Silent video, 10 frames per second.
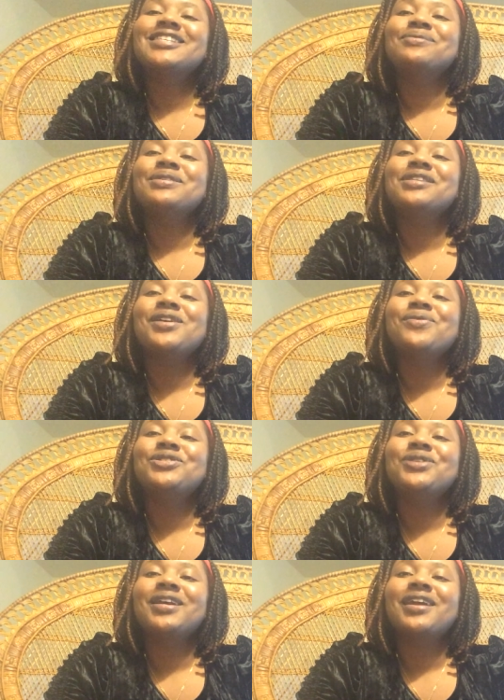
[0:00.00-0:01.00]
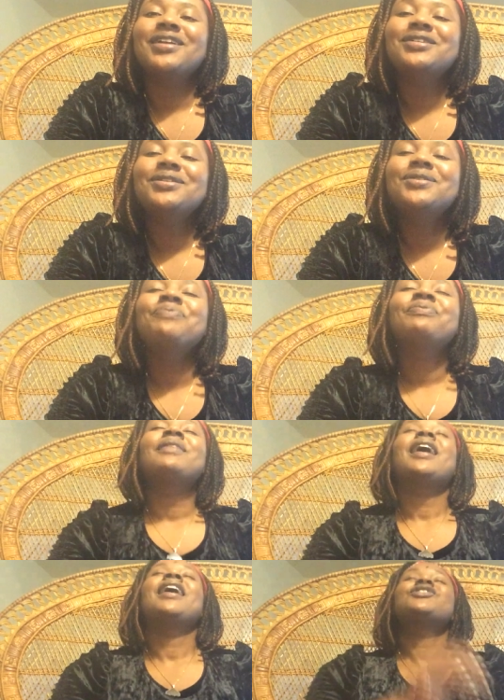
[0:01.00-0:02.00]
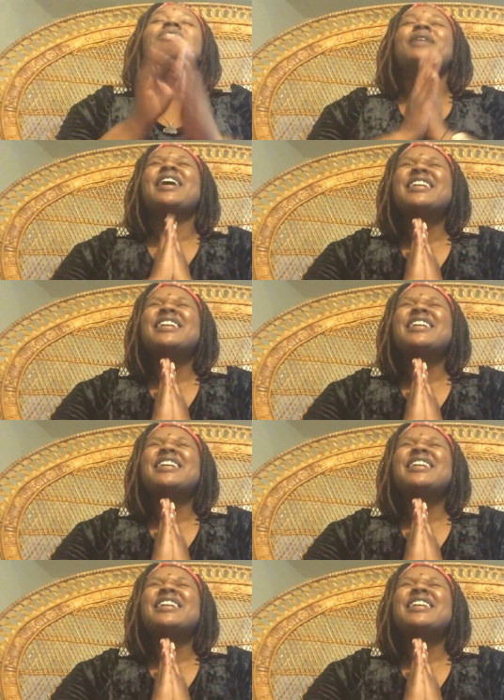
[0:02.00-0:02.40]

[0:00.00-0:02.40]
let someone tell you what you cannot do. Angel number